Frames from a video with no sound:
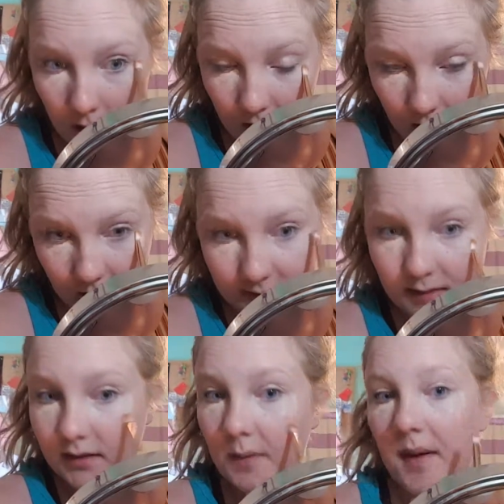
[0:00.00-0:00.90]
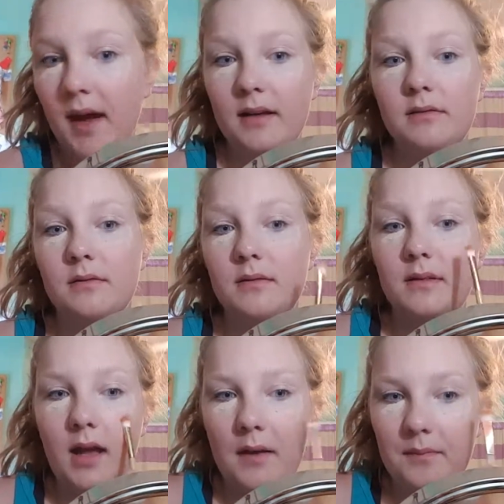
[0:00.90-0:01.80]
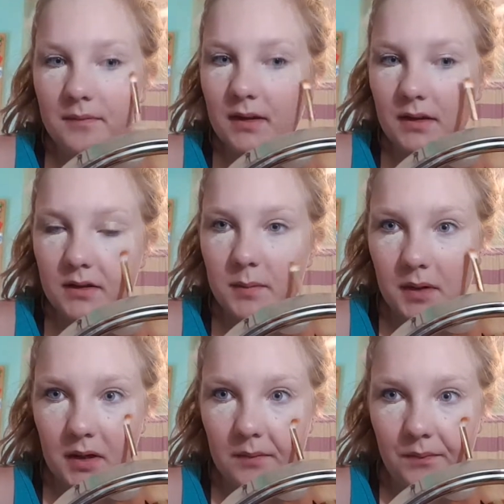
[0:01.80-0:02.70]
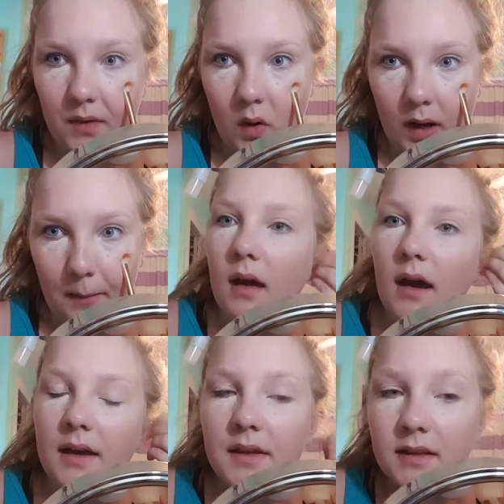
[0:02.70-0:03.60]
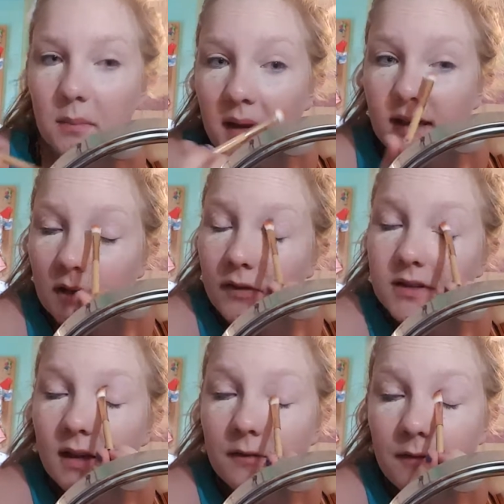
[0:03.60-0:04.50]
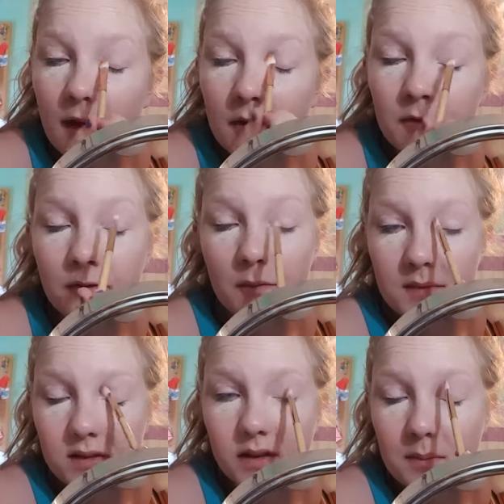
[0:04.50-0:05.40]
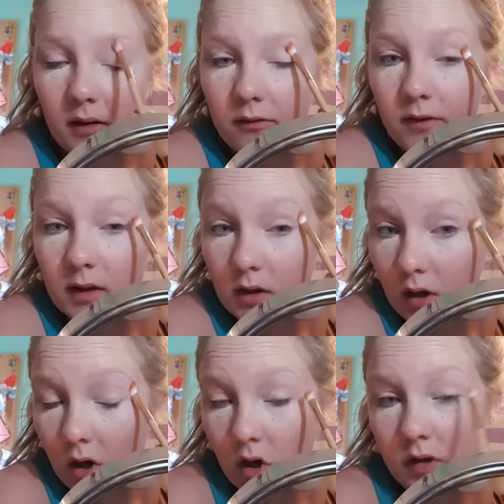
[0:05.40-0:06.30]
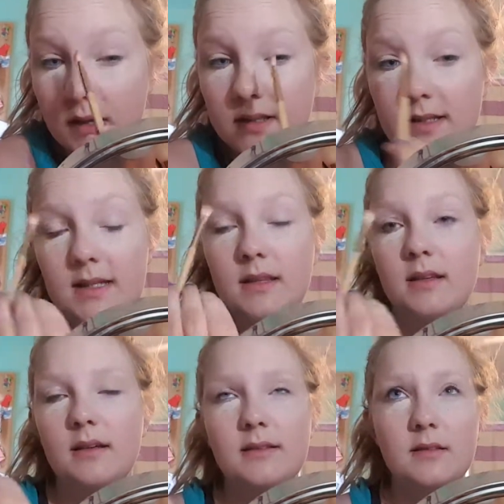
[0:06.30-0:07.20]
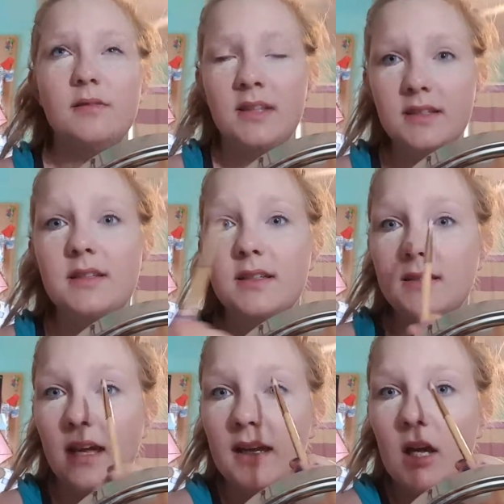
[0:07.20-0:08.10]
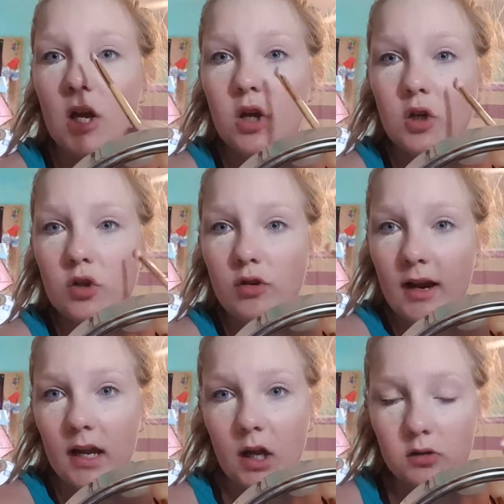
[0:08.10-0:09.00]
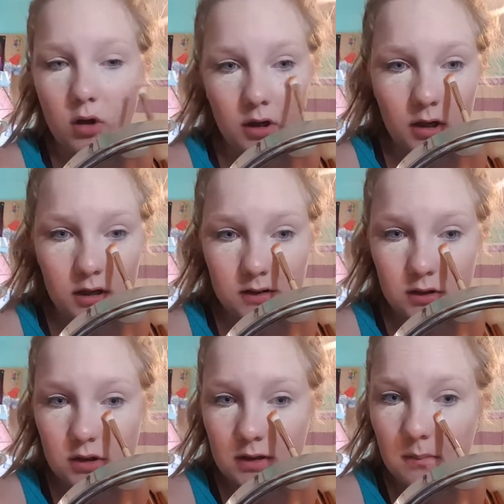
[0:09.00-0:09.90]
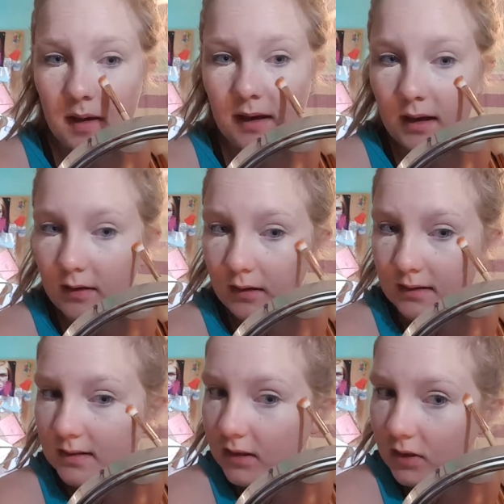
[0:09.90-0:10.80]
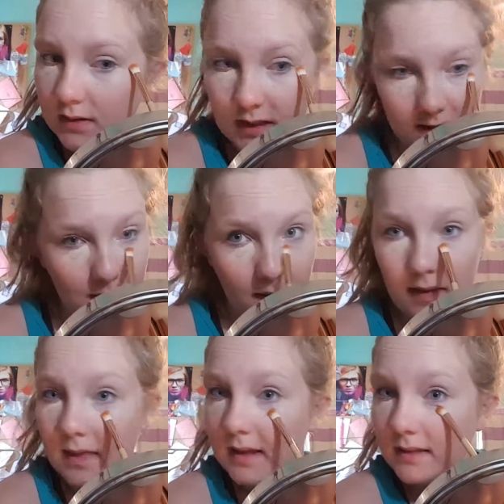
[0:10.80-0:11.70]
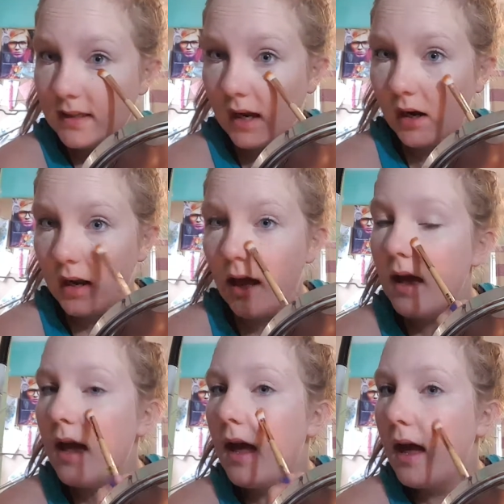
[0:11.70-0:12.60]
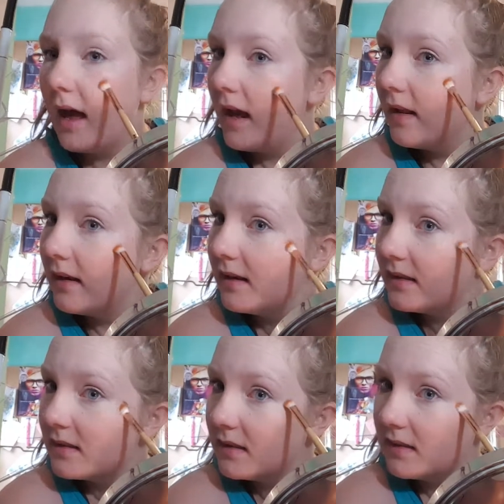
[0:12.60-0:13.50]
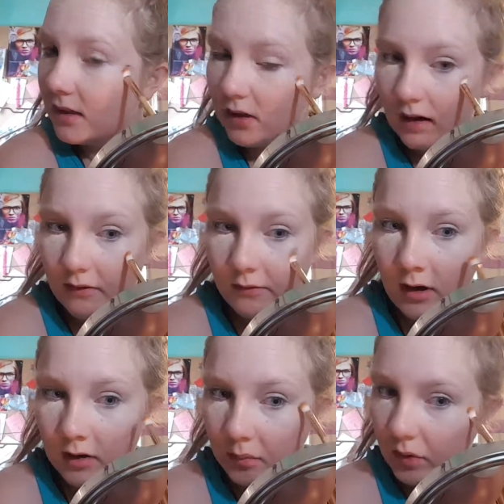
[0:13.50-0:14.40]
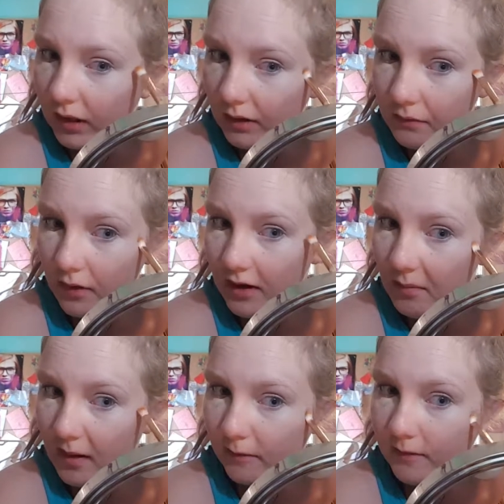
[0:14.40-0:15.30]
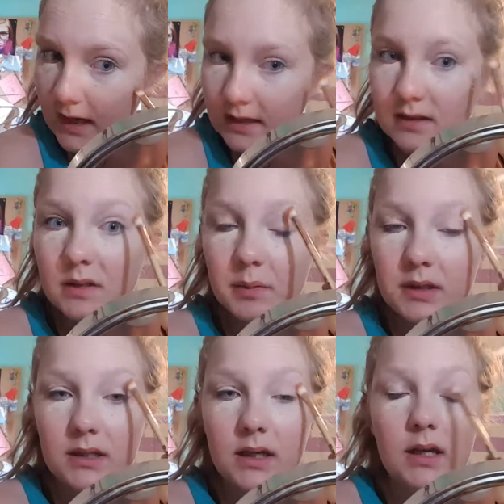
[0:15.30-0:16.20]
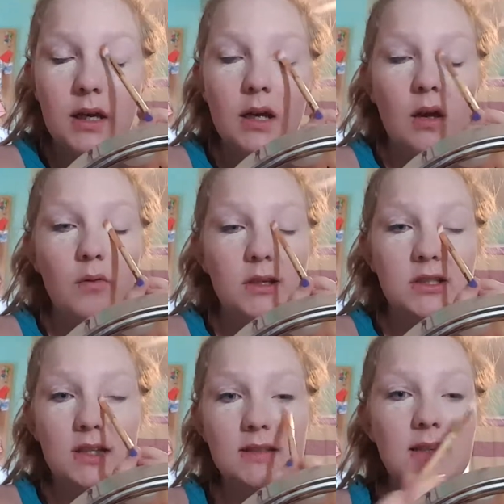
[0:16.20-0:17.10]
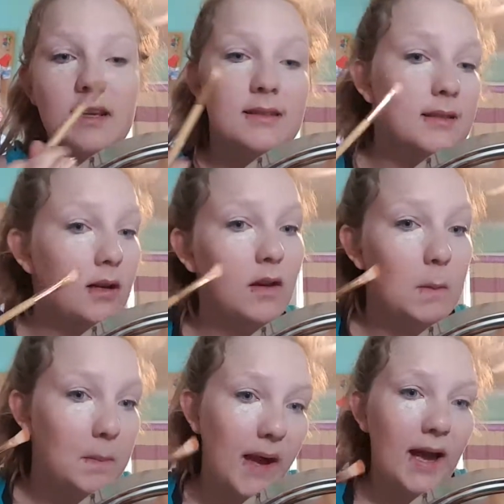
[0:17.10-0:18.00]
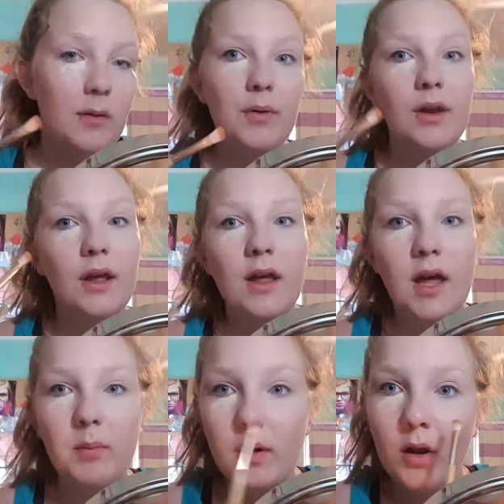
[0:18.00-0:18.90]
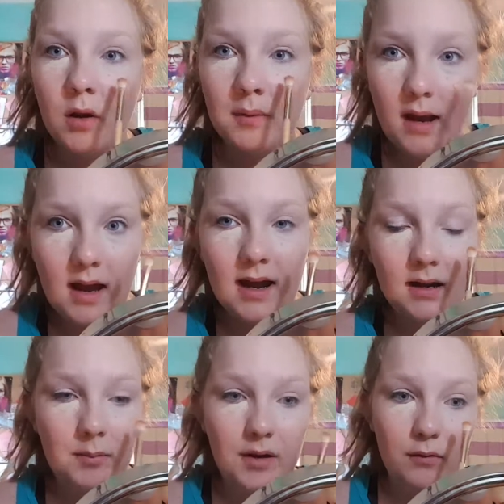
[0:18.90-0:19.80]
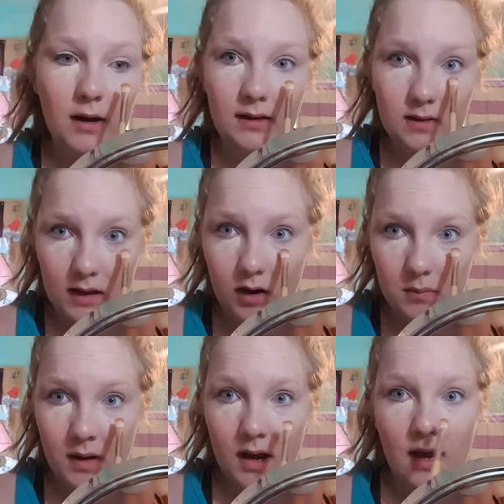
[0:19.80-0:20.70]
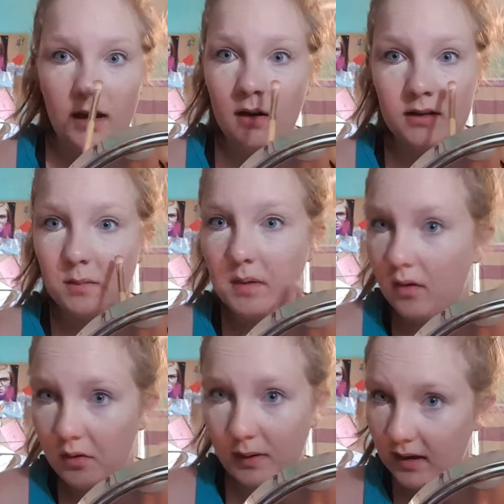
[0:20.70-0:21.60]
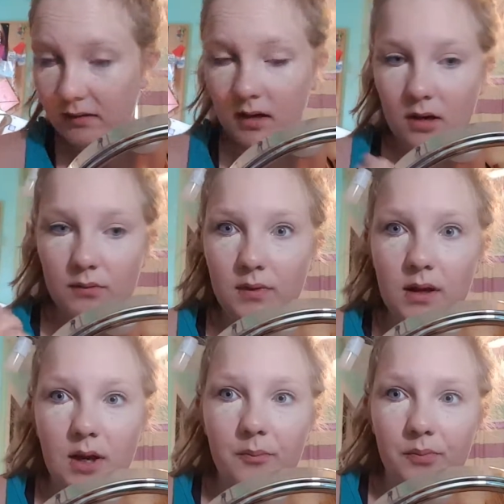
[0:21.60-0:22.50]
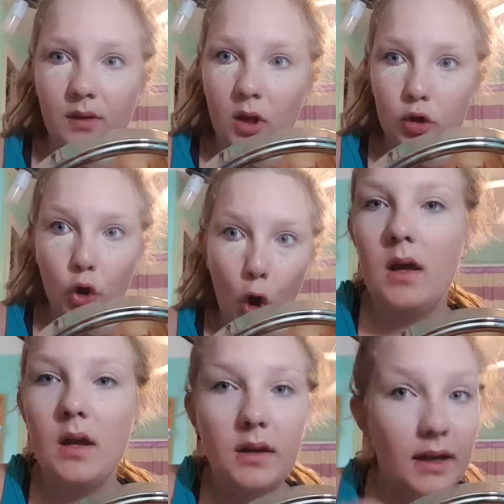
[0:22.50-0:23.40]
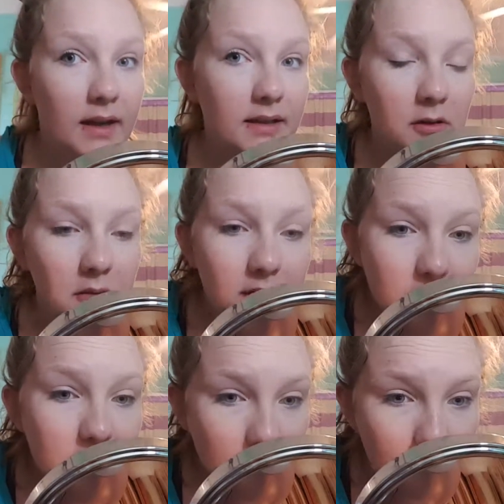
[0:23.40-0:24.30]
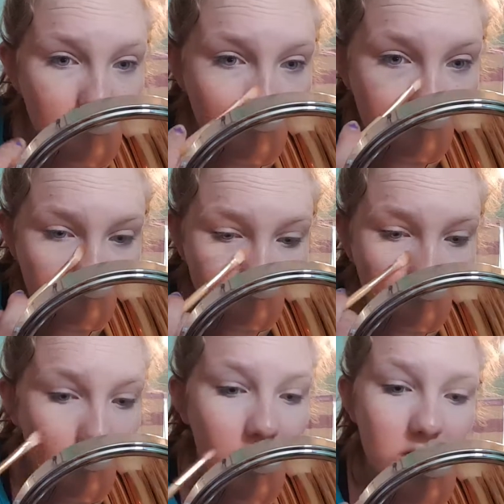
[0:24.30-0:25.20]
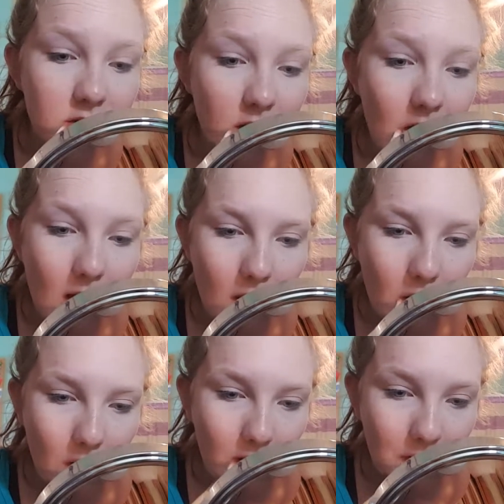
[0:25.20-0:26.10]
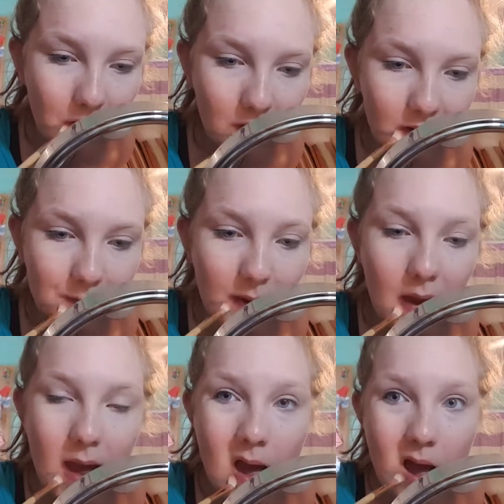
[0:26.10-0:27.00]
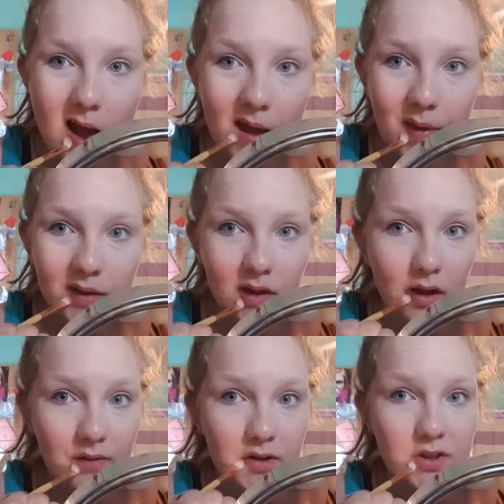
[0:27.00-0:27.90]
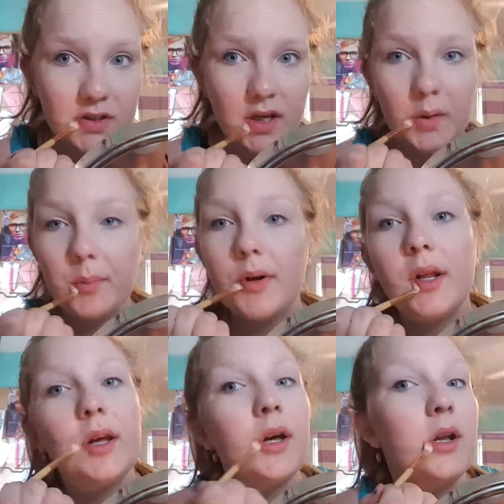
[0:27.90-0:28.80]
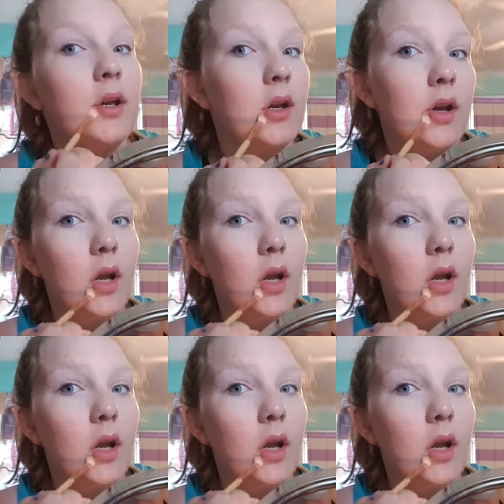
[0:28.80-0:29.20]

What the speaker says: Oh, it's not that bad. Yeah, that looks pretty good. Okay. I think the main difference I've found from this and my finger are this is like dragging out longer, because usually my concealer stays about in this area, and this concealer I've gotten pretty far down my face to blend it, which isn't necessarily bad, but put it on my eye, it'd be right there on my eye, not to be all the way down here, you know? Okay, done with concealer. I the coverage, oh, I need to do this, but I think the coverage is like pretty good.